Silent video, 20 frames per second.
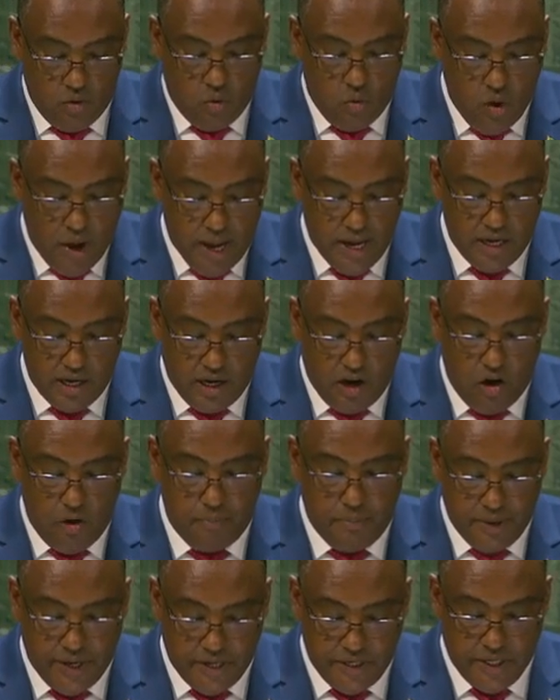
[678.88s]
While
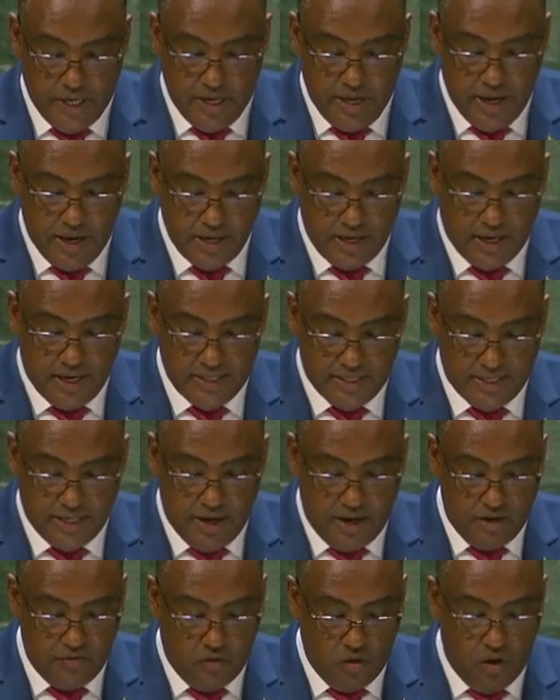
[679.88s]
cooperation and
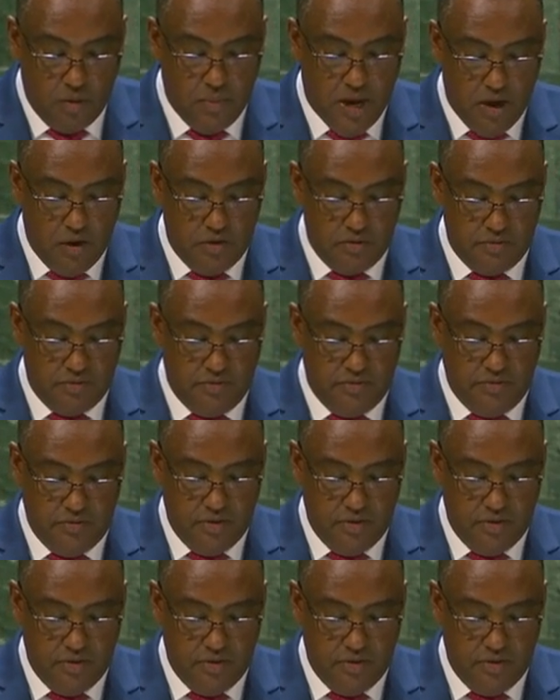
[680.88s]
concern from our